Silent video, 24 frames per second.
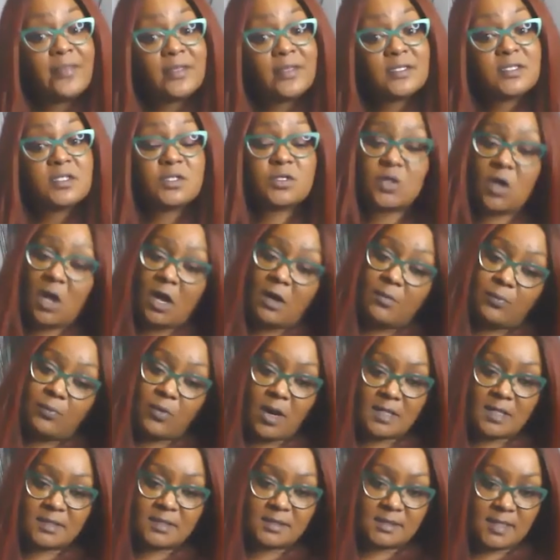had this thought
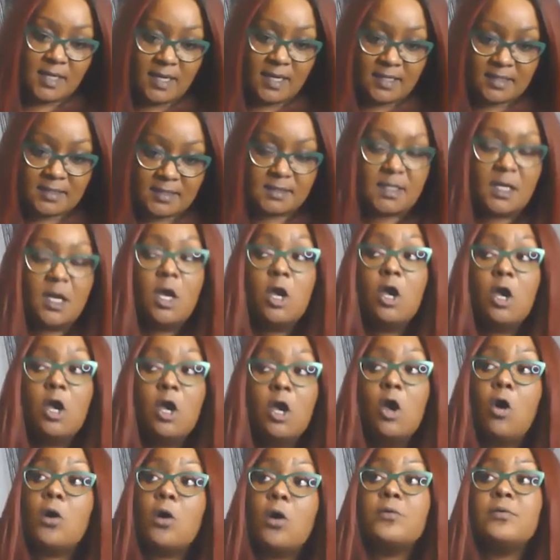process,
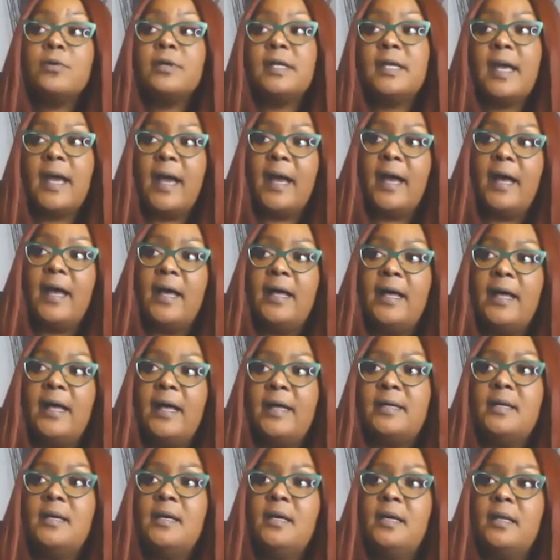already
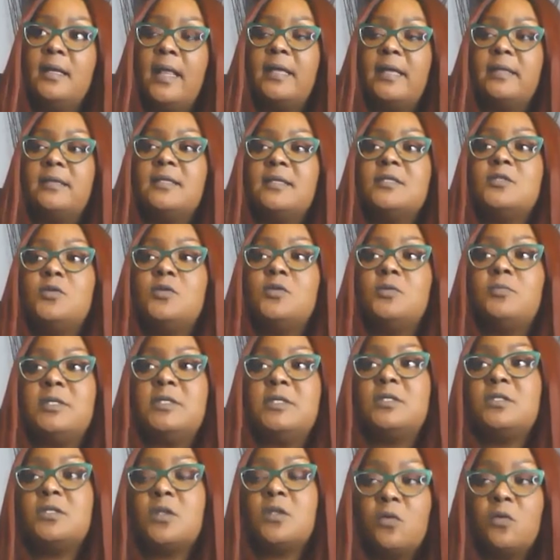had like this would be
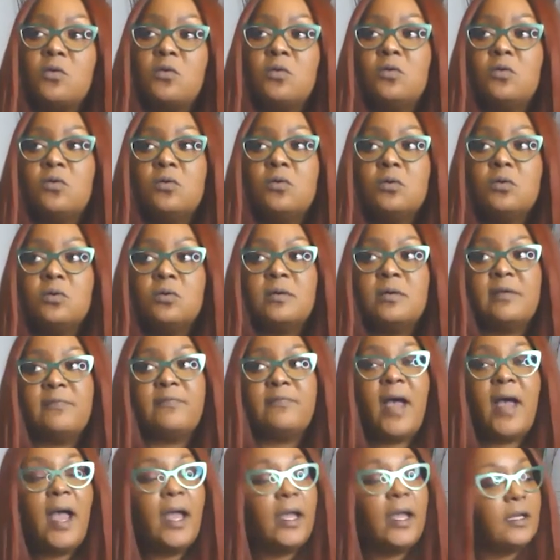so cool if
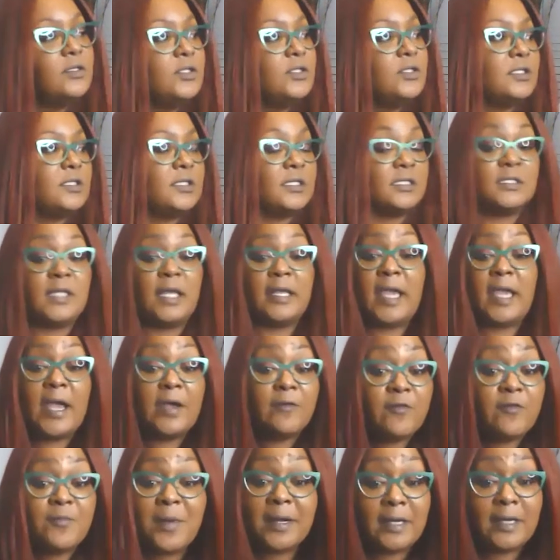I could just because like
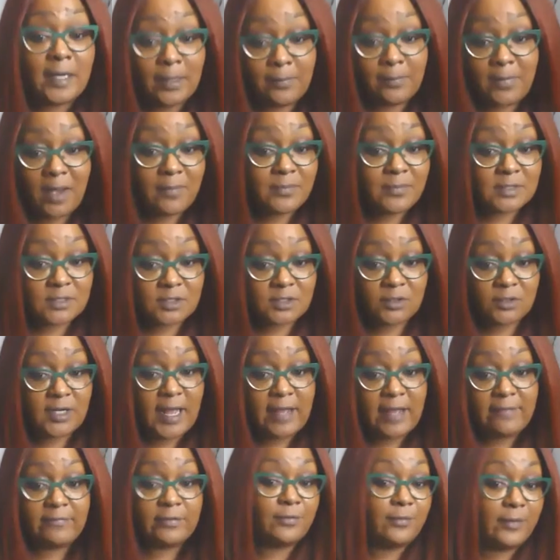everybody named Mama started
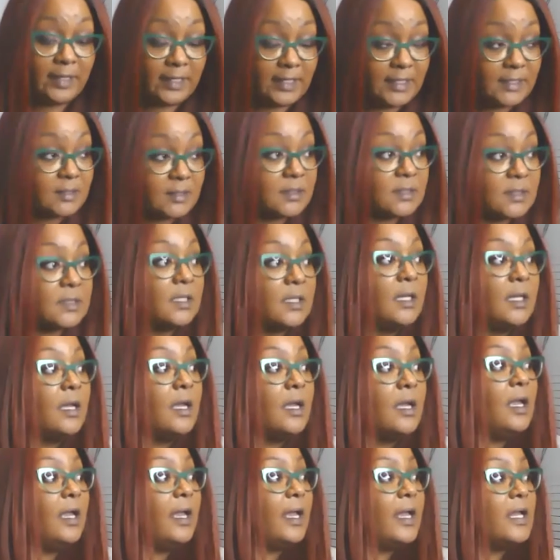having grants,
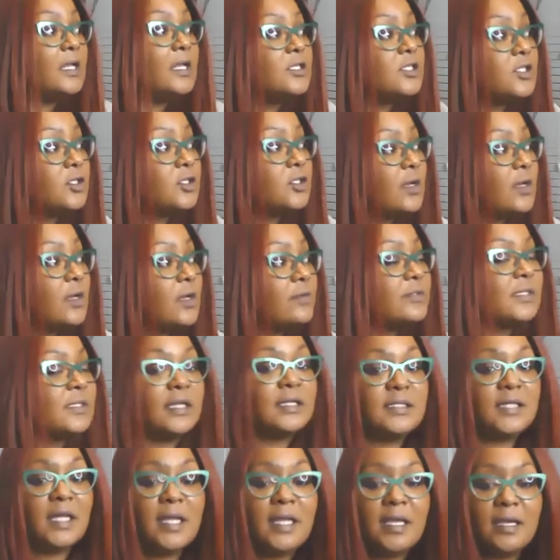and so right. I am
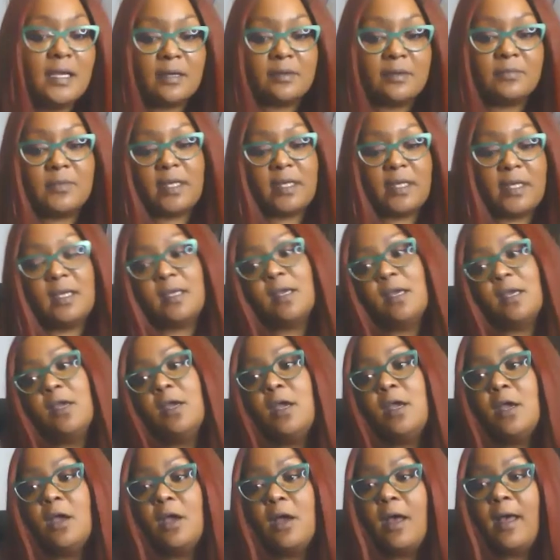like, damn, like
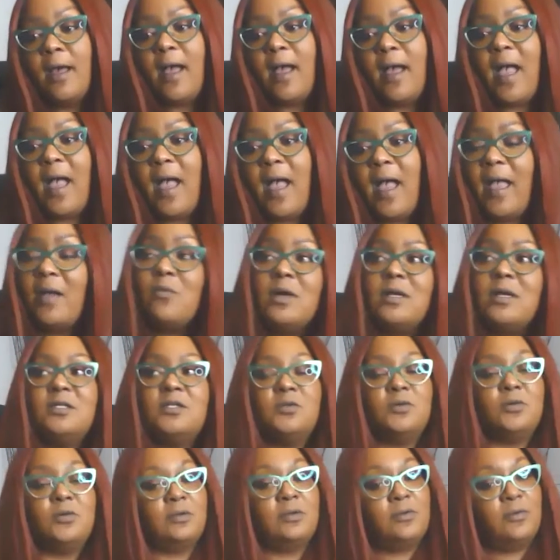I want
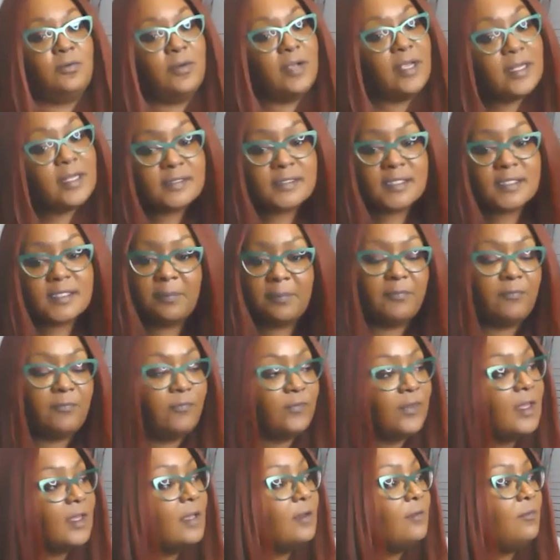to do a grant type of
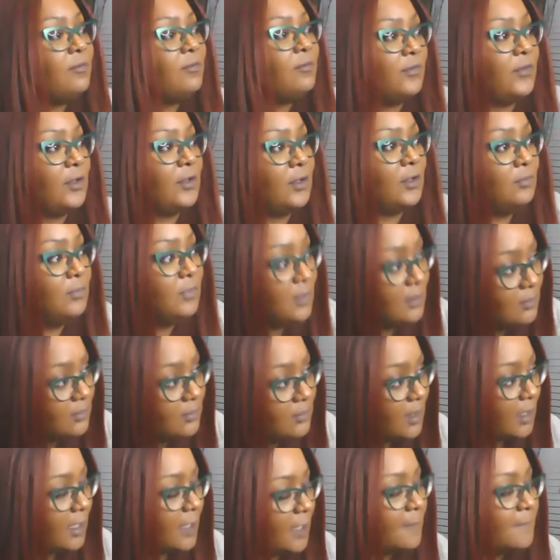thing for the
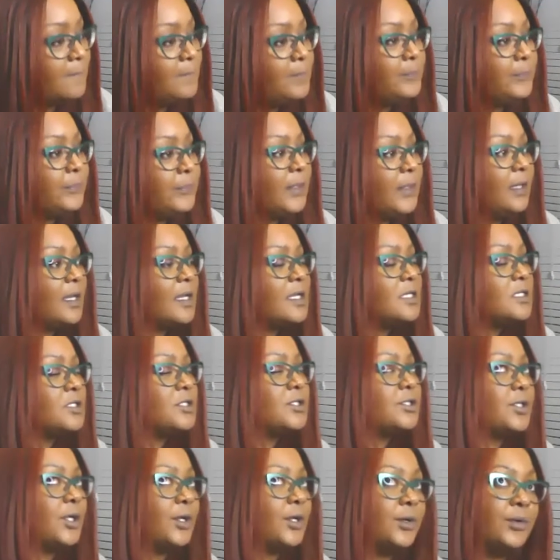community, and
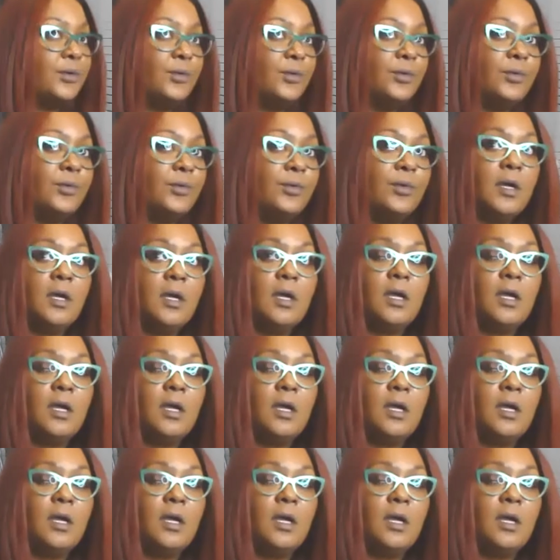so